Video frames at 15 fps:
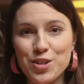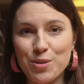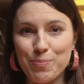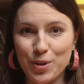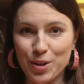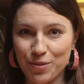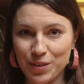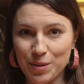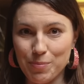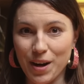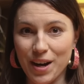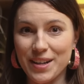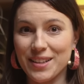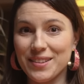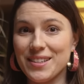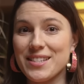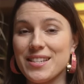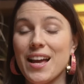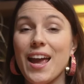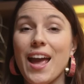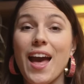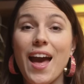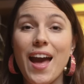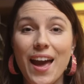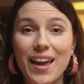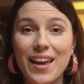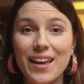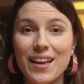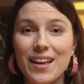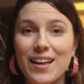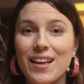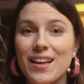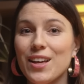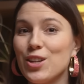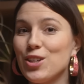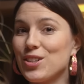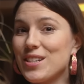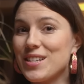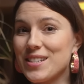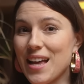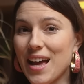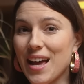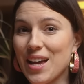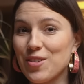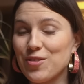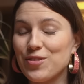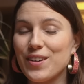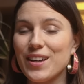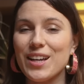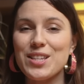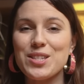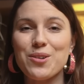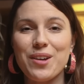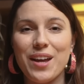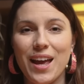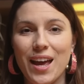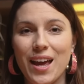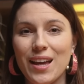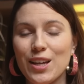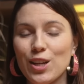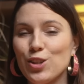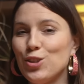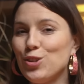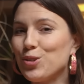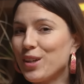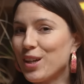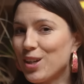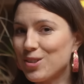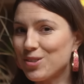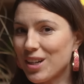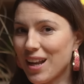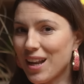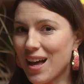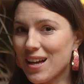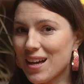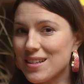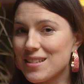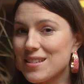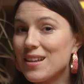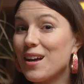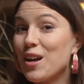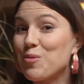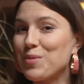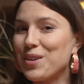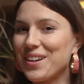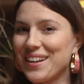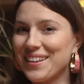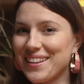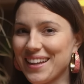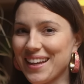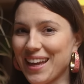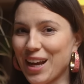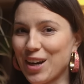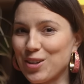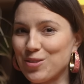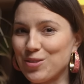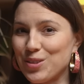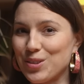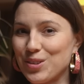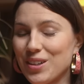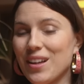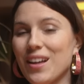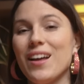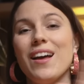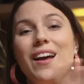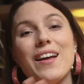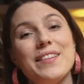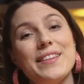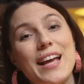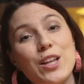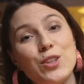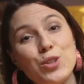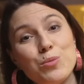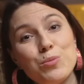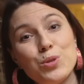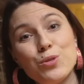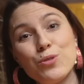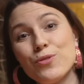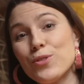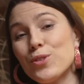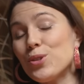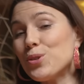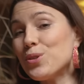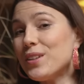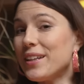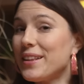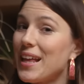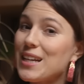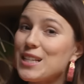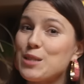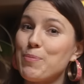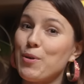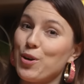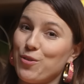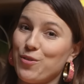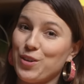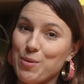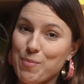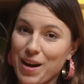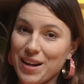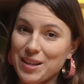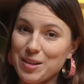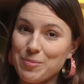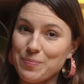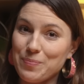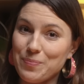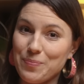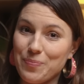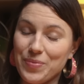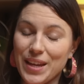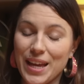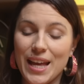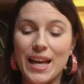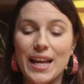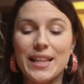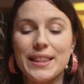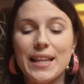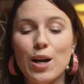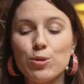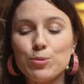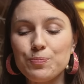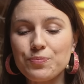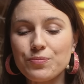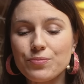a part of the body and you say, hey, you're safe, it's okay, you can relax, I'm gonna take care of you. And then you move to the next part of her body. Now,